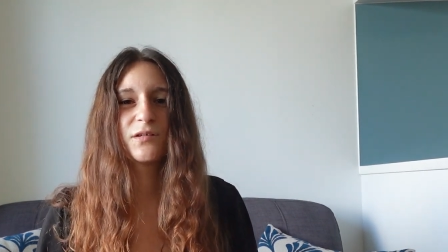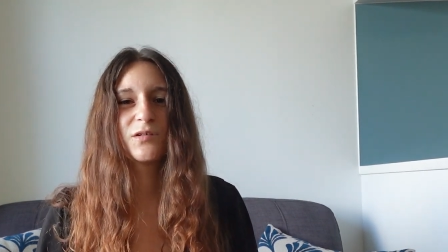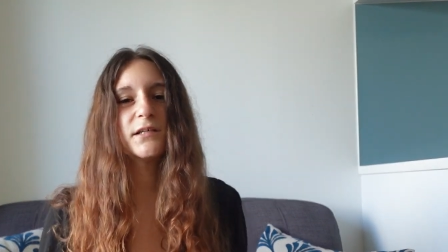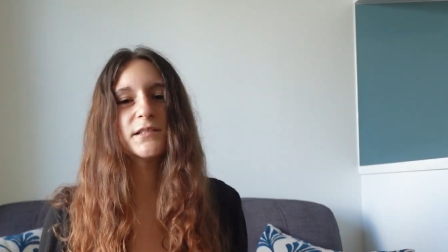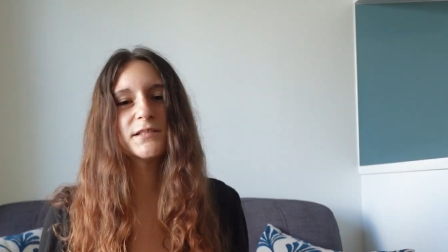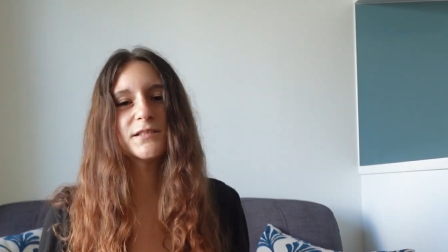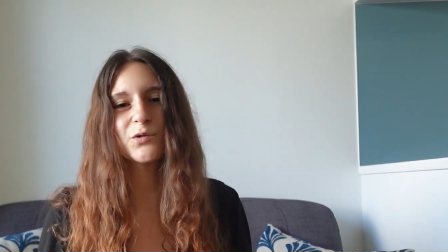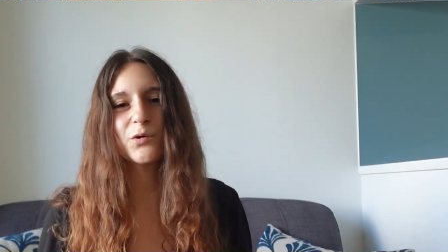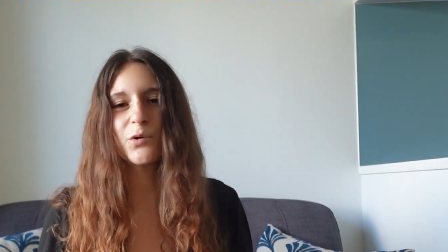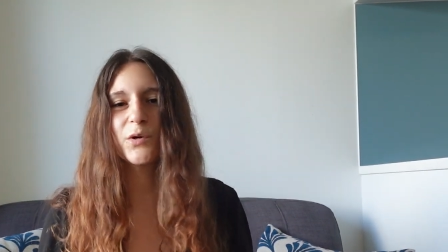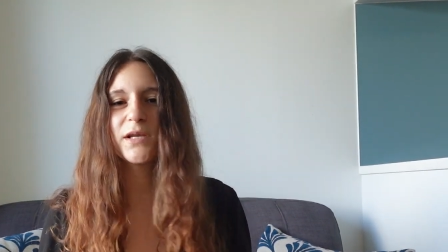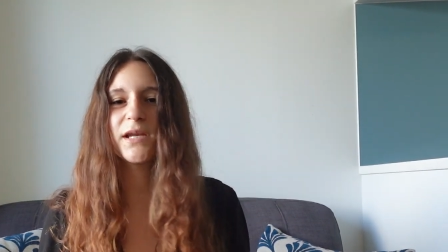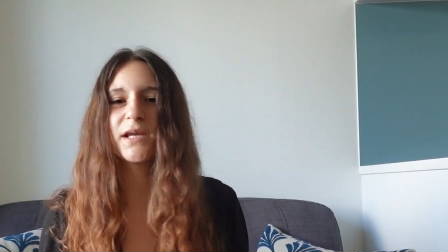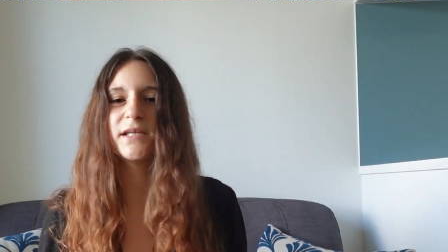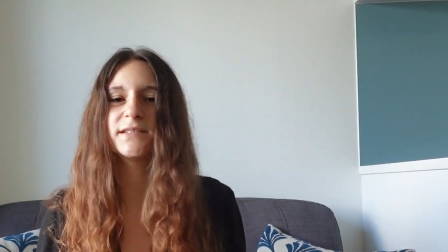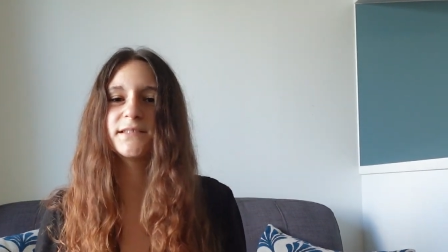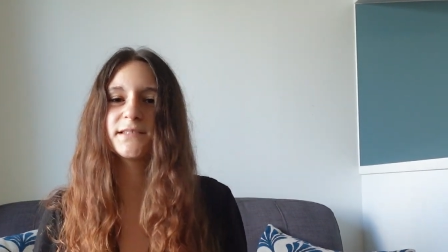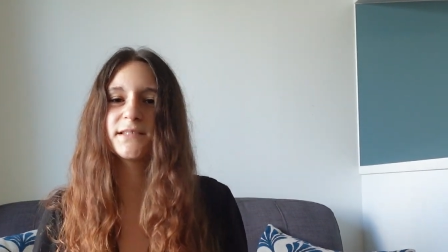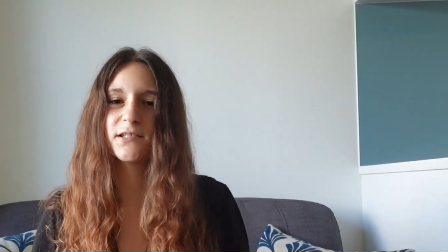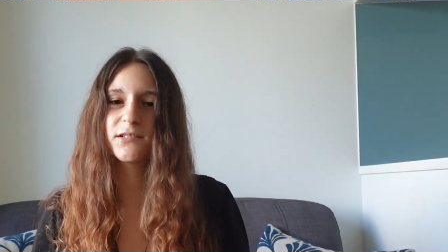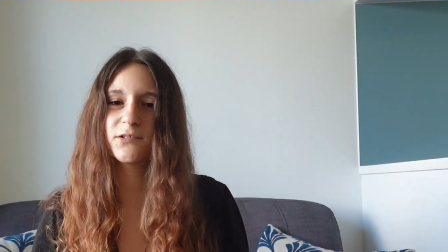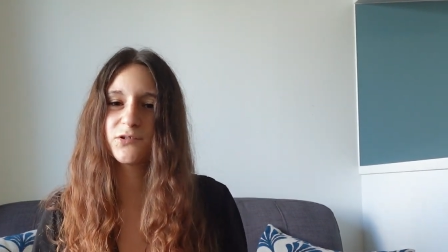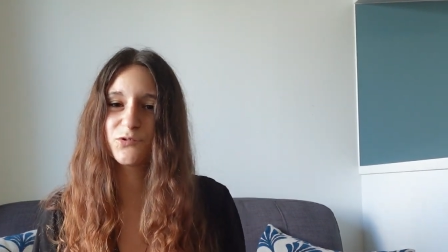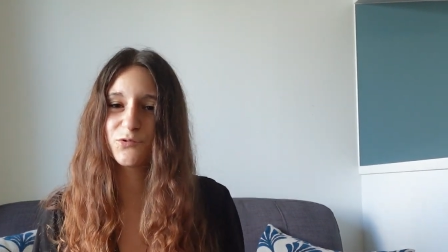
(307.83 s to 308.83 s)
So it ends
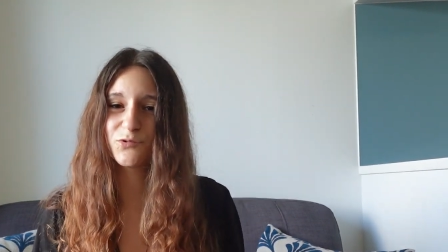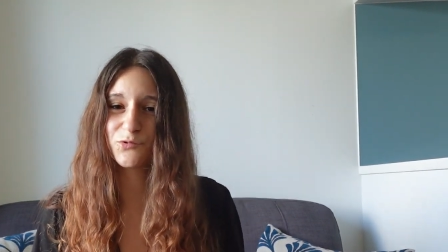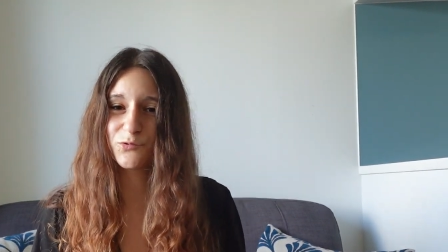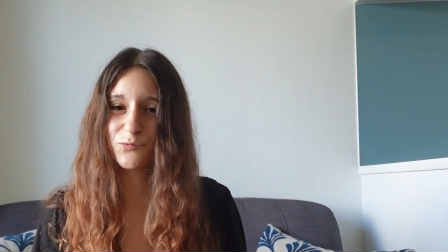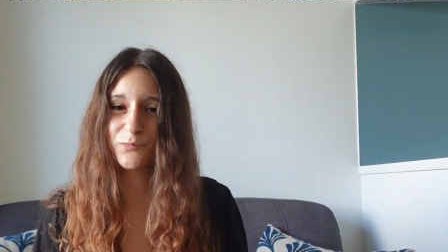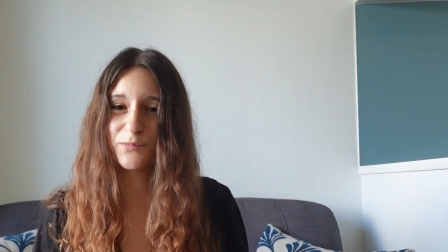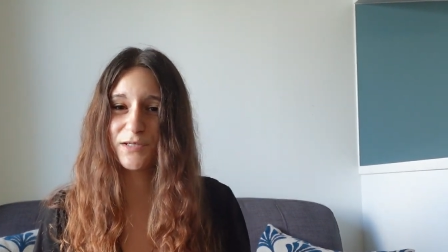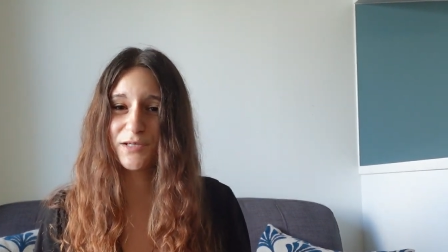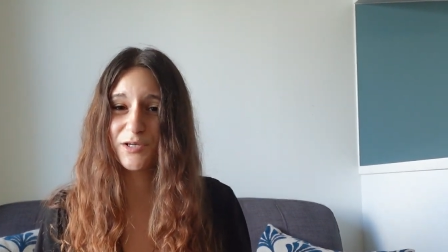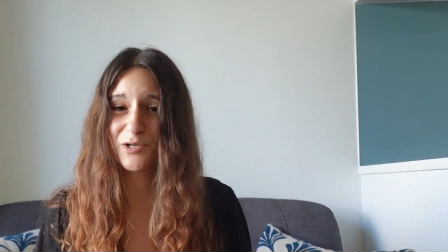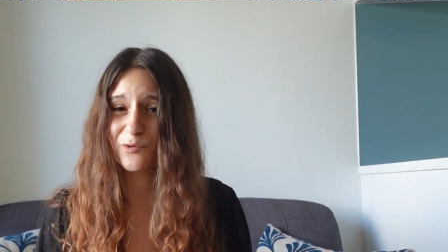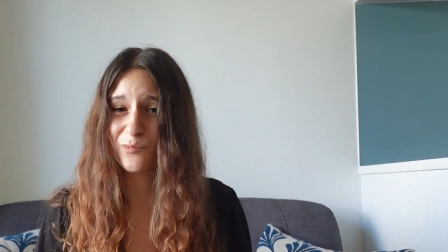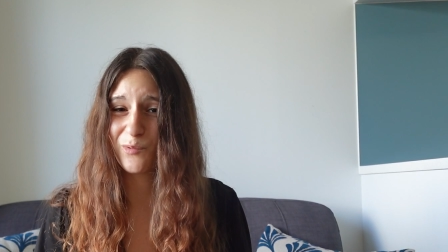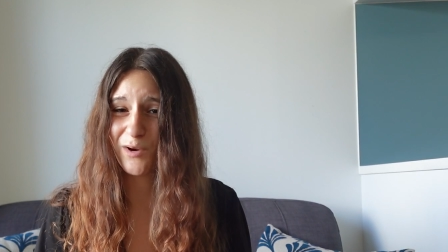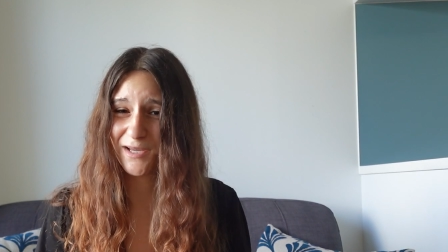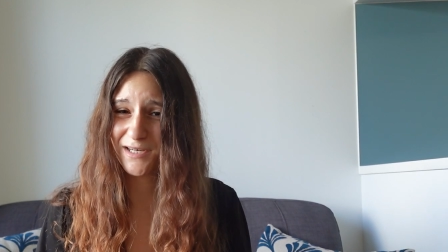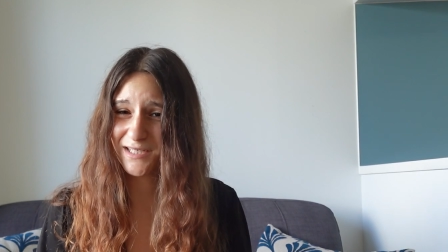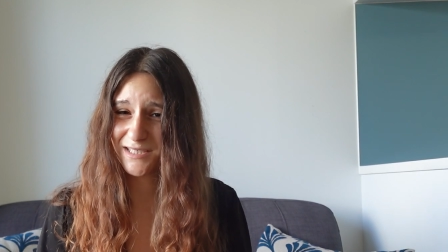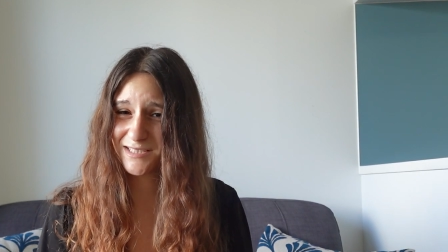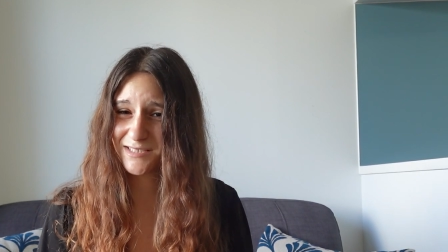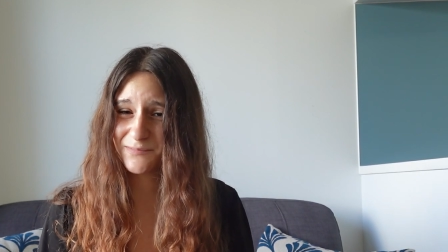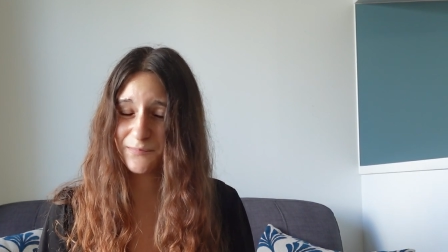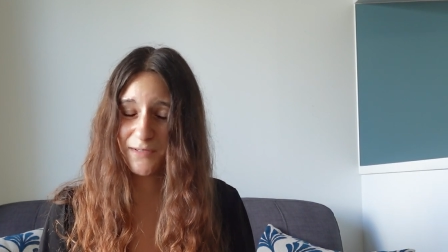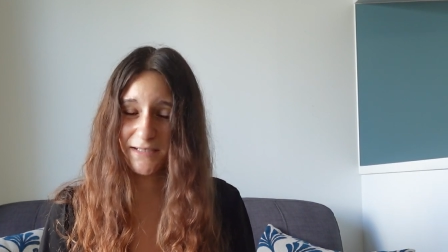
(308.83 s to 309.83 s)
up to be quite
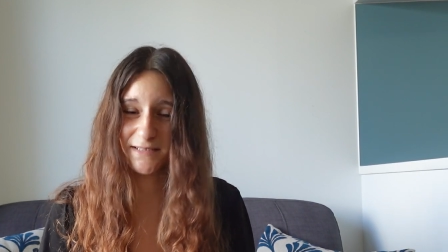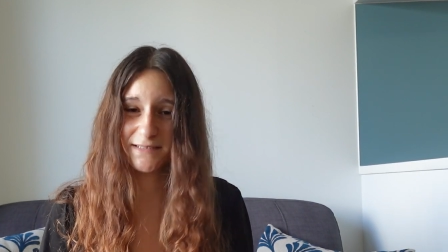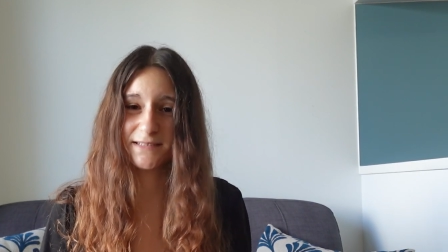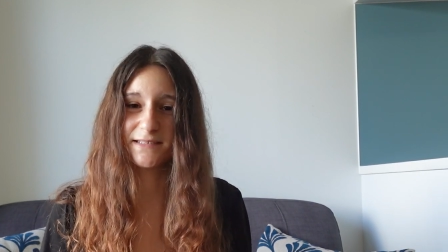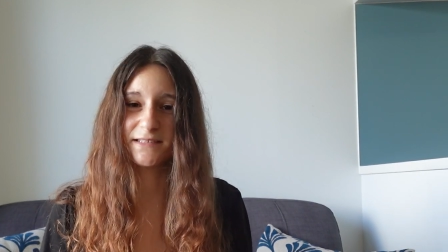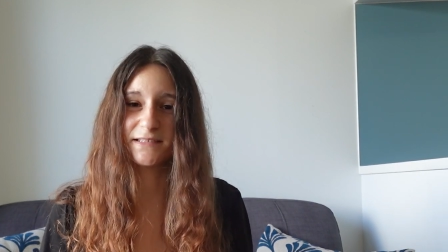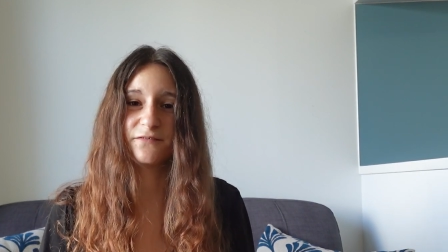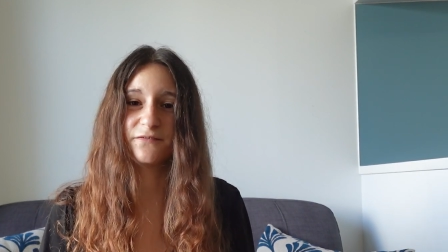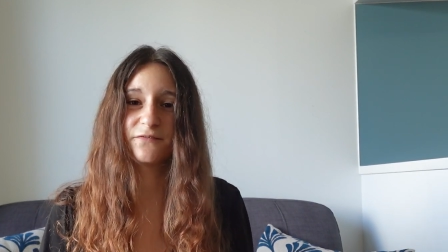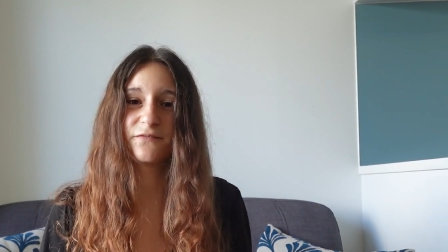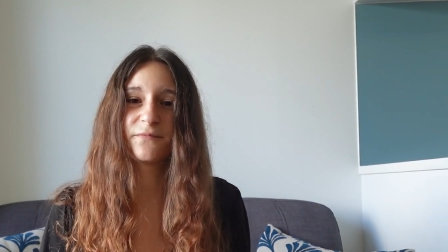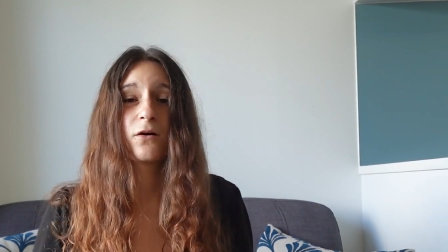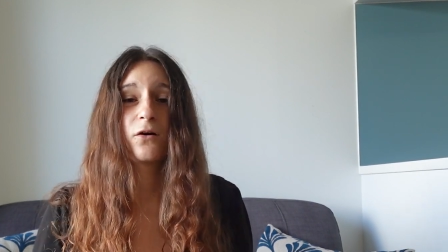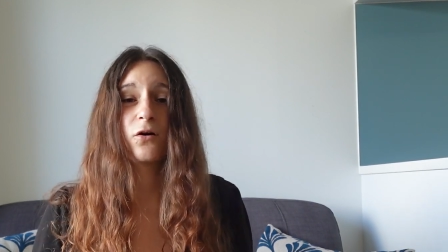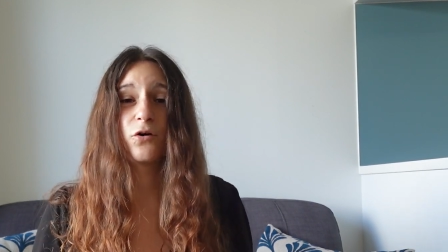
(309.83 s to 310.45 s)
expensive.